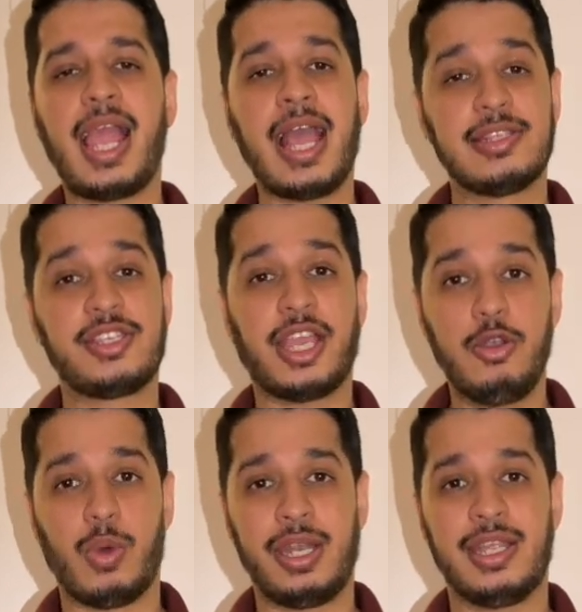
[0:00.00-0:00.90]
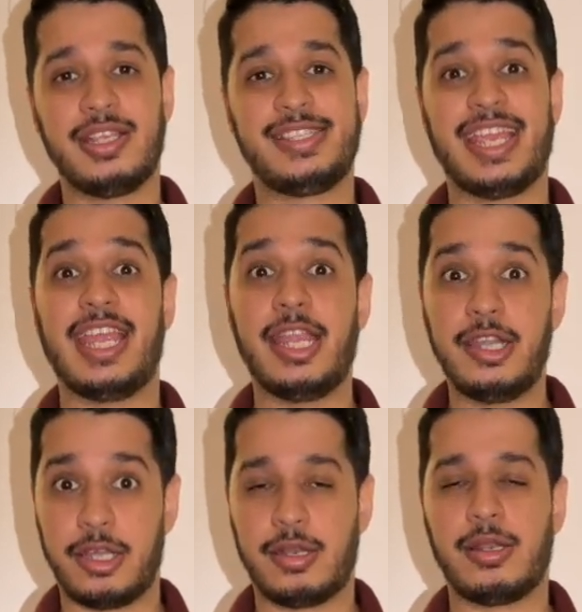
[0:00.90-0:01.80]
And the second one is
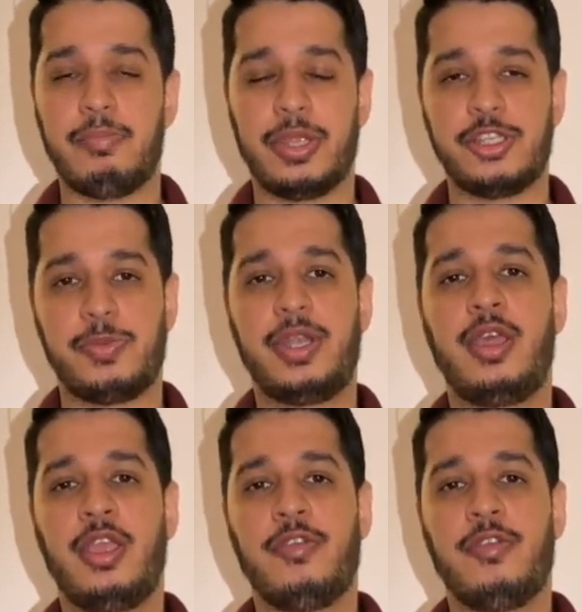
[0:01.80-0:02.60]
internal impingement,